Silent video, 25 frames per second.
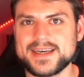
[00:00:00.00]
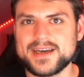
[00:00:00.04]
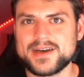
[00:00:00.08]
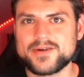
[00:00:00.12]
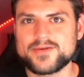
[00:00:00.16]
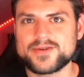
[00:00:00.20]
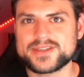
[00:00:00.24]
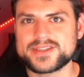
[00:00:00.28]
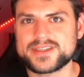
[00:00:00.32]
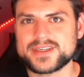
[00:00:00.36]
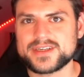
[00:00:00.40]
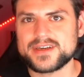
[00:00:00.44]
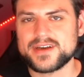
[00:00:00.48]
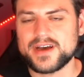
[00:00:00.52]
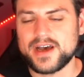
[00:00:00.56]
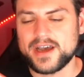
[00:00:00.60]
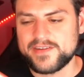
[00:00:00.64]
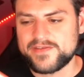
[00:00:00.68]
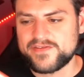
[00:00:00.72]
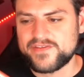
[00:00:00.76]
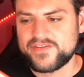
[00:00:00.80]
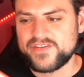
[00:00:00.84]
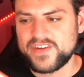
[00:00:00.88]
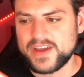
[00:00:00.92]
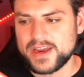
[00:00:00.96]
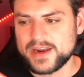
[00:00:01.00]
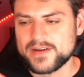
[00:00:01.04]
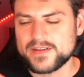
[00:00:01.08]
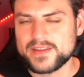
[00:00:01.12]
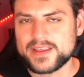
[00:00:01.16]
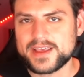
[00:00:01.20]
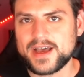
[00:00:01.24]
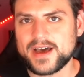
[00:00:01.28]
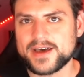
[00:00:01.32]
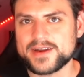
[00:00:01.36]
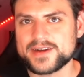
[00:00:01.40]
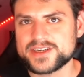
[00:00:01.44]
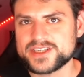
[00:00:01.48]
was a
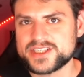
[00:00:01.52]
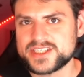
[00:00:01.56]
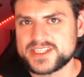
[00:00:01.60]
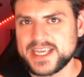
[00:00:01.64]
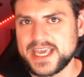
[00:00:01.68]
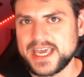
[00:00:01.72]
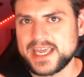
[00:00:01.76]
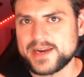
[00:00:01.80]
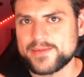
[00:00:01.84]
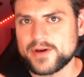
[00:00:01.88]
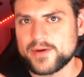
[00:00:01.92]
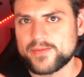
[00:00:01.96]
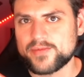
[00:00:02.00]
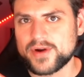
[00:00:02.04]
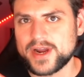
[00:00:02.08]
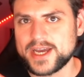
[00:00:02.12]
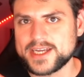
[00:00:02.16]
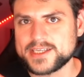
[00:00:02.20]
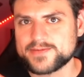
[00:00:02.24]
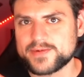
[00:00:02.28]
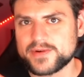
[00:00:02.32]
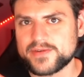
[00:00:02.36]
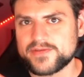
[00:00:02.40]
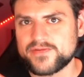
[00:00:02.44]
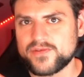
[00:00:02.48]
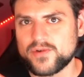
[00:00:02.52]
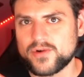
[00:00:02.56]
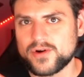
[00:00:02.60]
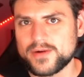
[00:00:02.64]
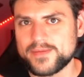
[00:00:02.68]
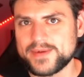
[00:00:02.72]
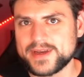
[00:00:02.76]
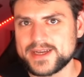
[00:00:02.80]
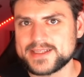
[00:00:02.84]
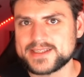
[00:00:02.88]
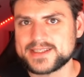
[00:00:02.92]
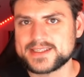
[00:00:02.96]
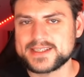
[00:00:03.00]
fairly understandable price
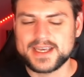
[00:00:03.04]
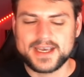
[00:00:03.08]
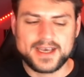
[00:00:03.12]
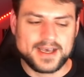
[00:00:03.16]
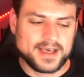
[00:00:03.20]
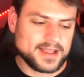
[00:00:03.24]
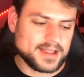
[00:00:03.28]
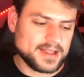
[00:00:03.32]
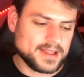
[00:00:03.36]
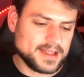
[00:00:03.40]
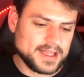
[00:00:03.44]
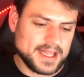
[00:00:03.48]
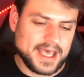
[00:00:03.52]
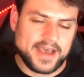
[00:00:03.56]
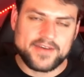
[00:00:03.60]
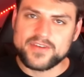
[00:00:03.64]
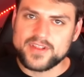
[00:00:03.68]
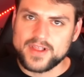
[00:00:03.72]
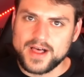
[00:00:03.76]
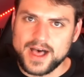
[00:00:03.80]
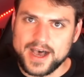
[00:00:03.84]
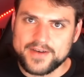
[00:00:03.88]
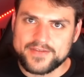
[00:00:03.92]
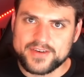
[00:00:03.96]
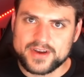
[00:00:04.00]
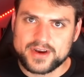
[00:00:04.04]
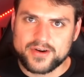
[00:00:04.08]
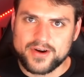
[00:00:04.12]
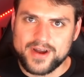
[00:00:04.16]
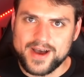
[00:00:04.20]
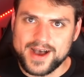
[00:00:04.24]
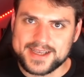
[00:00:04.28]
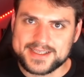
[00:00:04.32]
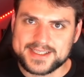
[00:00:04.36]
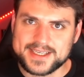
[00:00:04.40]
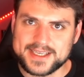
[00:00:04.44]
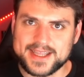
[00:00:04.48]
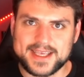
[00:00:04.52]
performance level off across it.